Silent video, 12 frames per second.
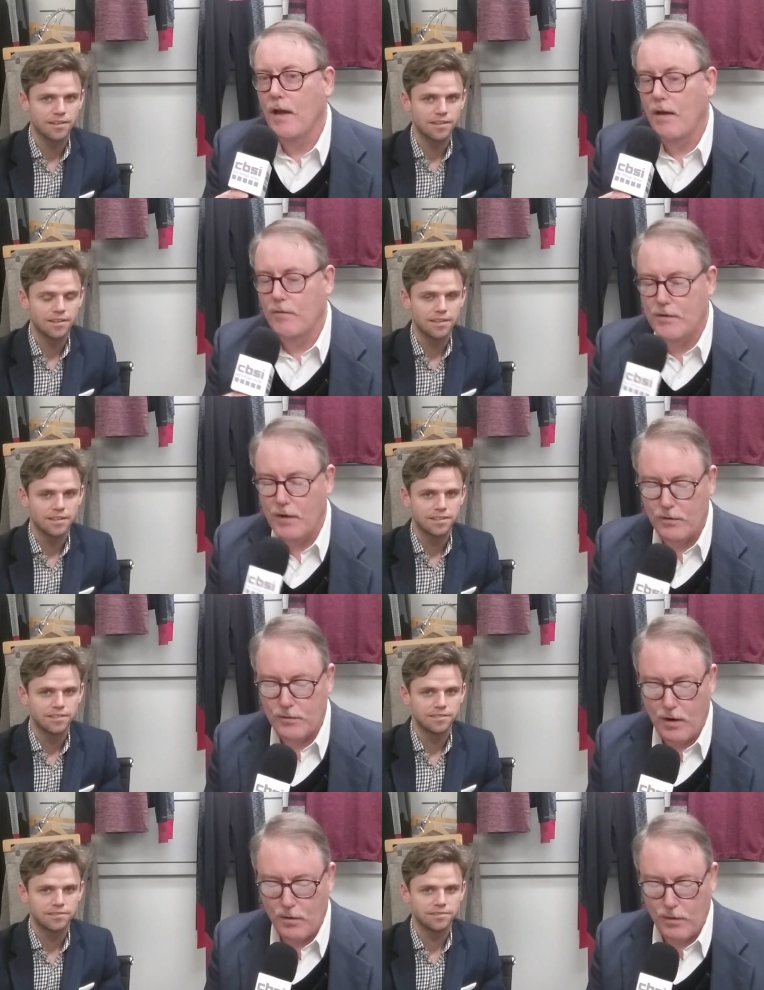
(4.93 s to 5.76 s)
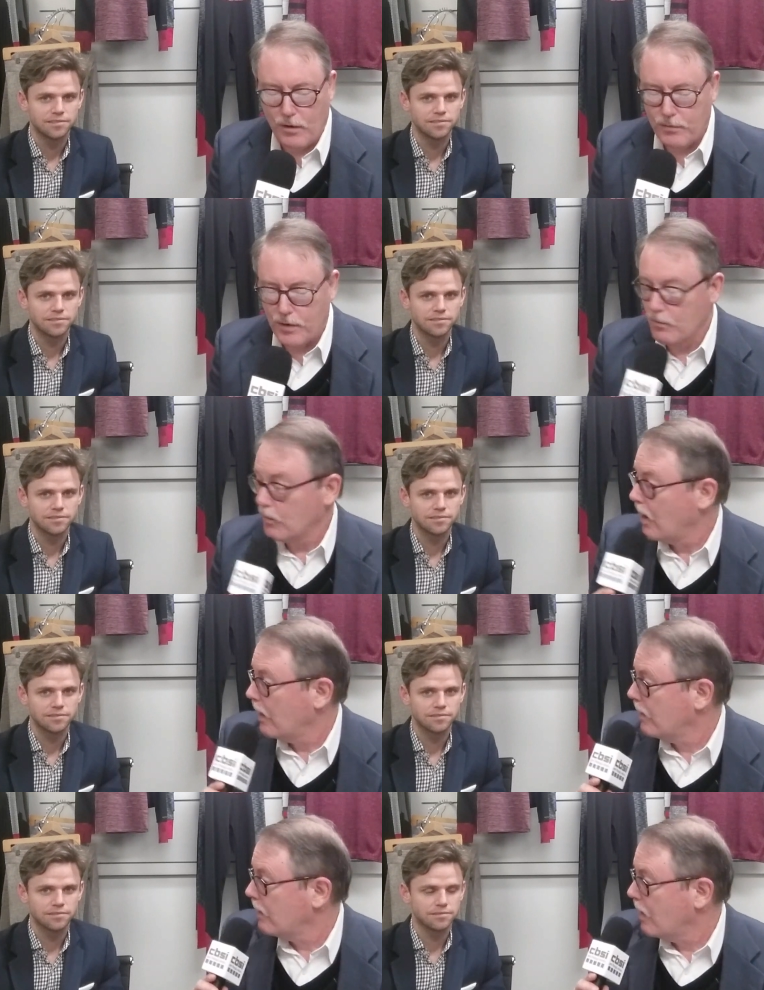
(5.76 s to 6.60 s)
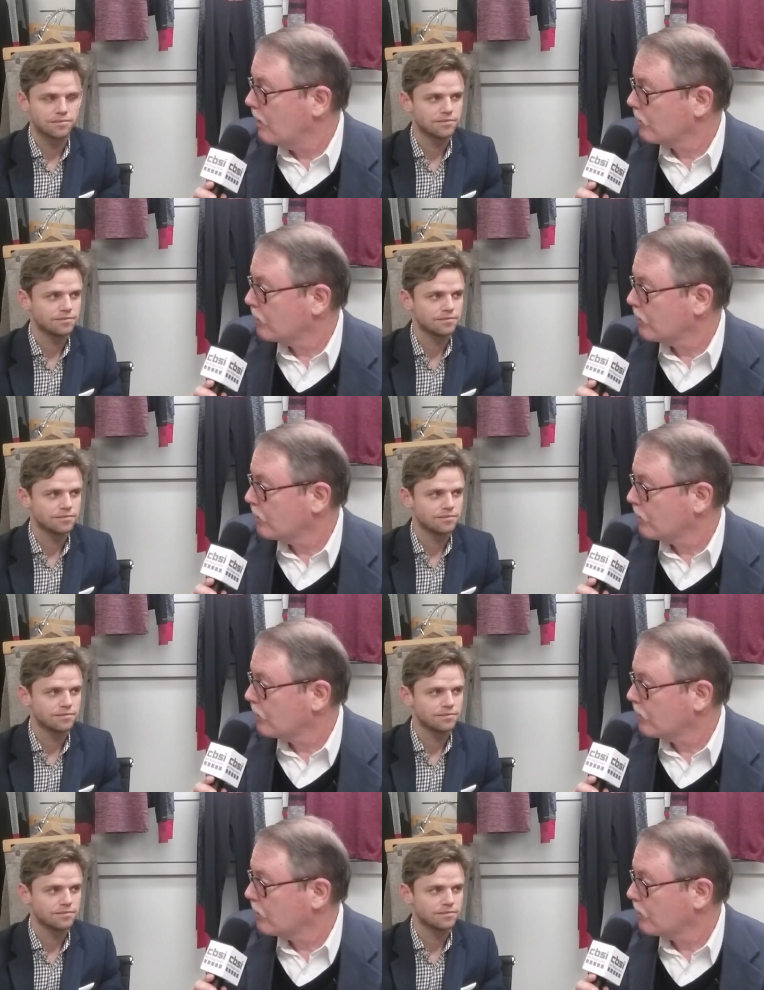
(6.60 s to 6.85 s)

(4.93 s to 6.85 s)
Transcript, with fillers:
Speaker 1: Have a chance to talk with our friend Ryan M.